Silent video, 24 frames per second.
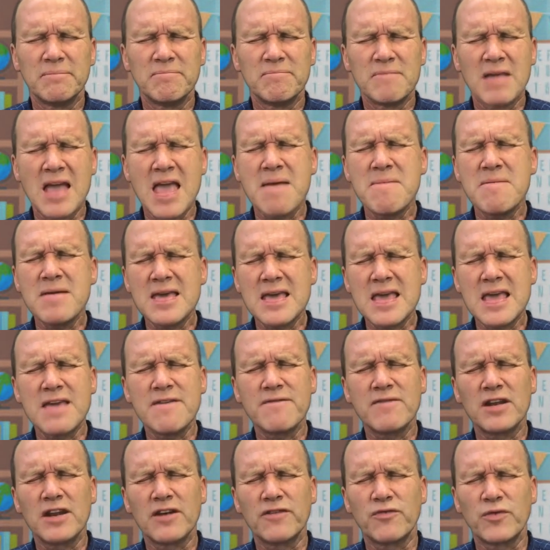maybe
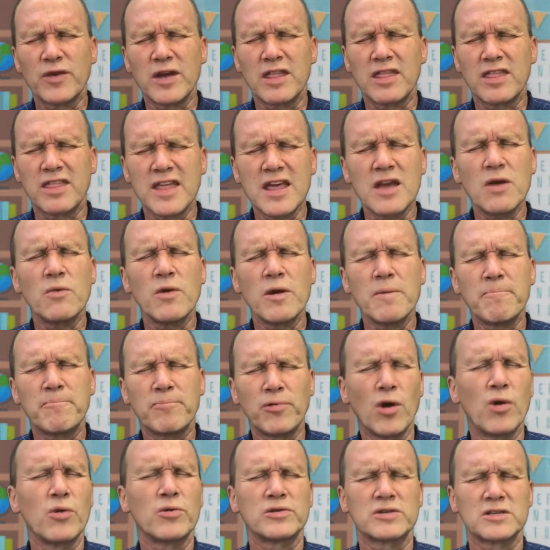even if we think we
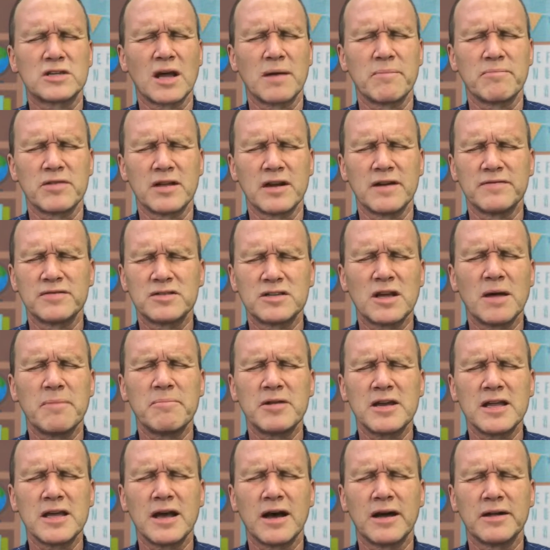broke something of
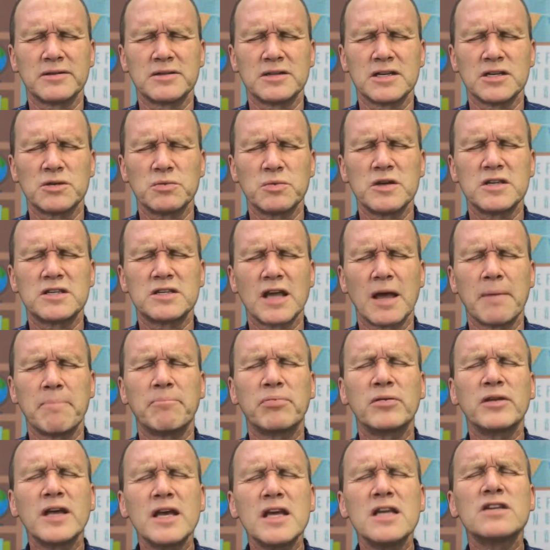somebody else's, we say,
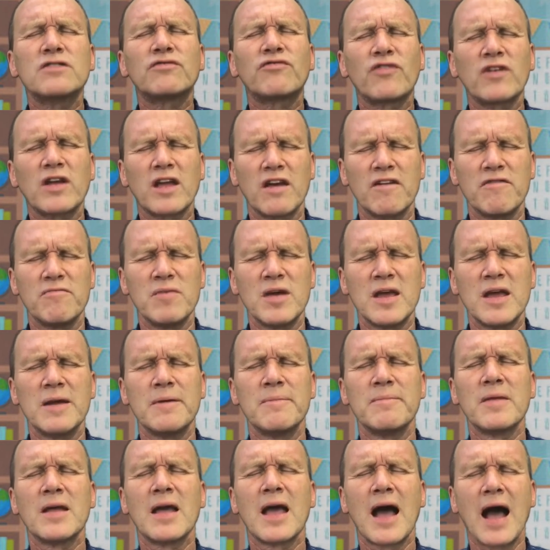please forgive me,
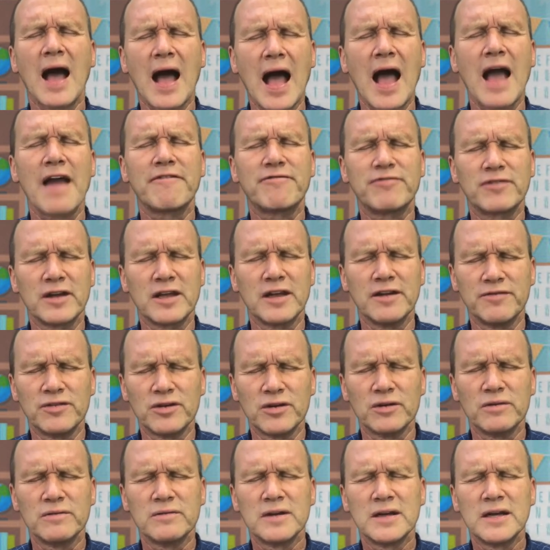I forgive
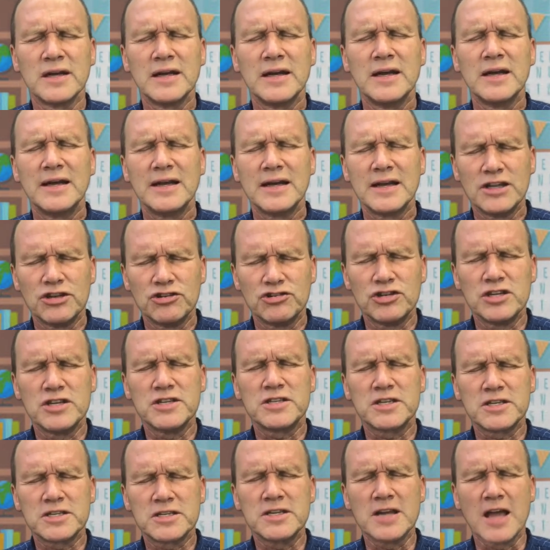you. In
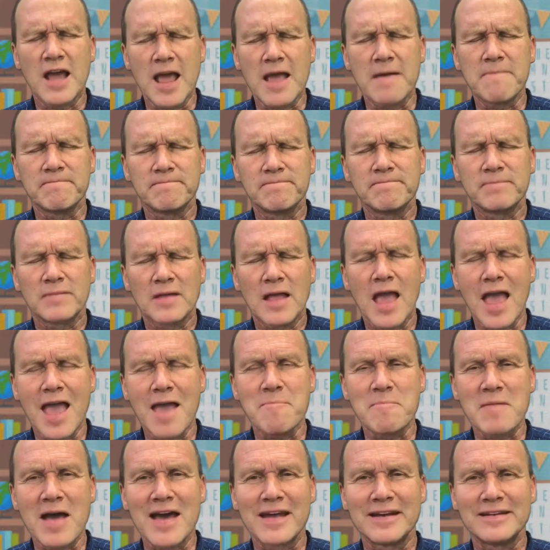Jesus' name,
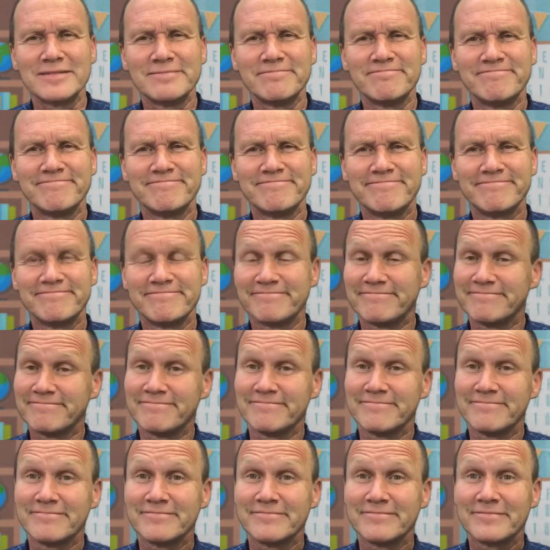amen.
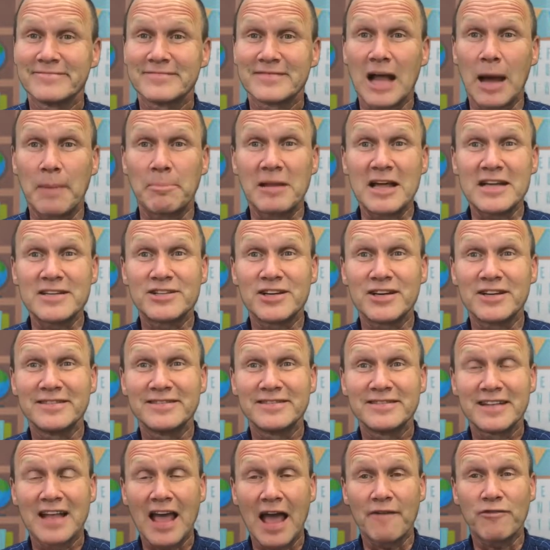God bless you.
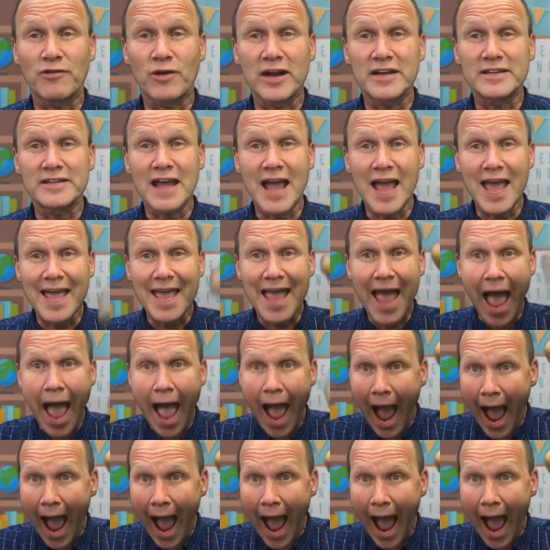Have a great day.